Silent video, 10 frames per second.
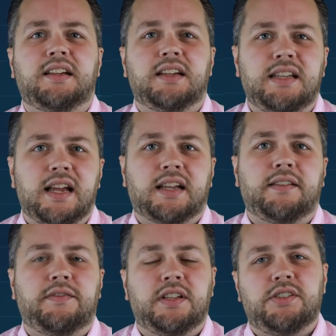the
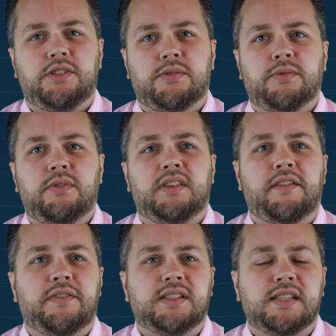connective tissue
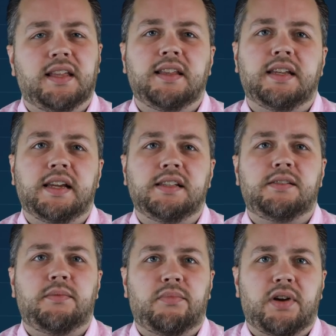that
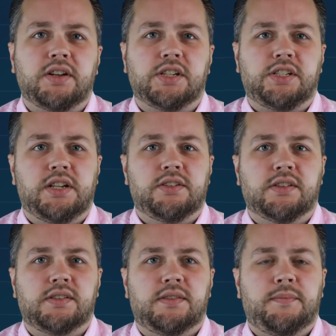facilitates project
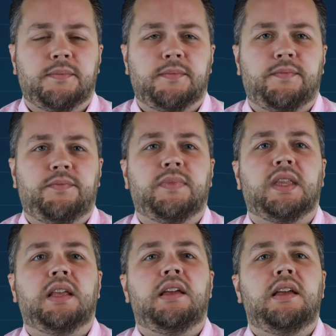changes.
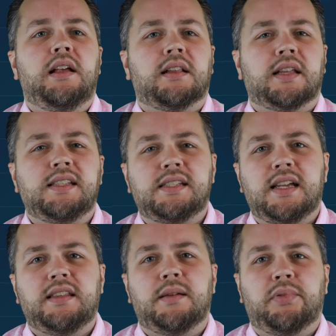Let's
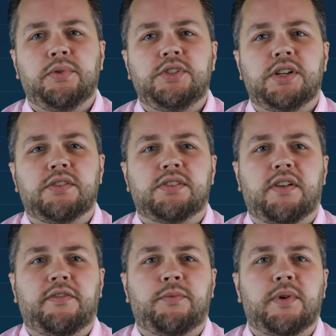say that Blue Chair
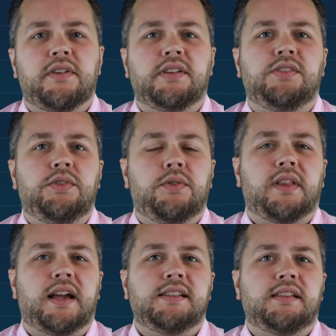Software is
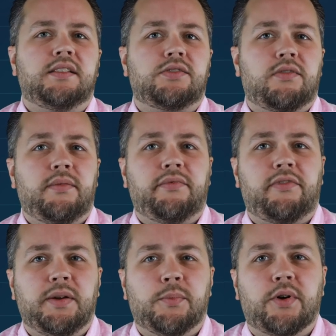utilizing the Scrum
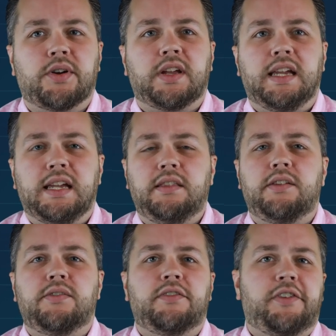framework in
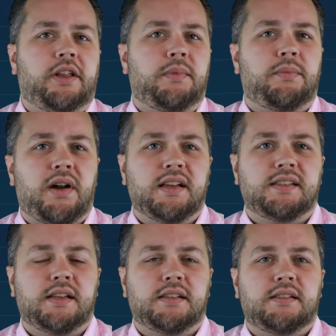their development
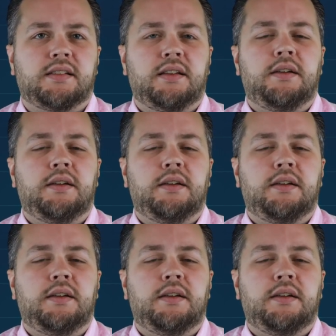process.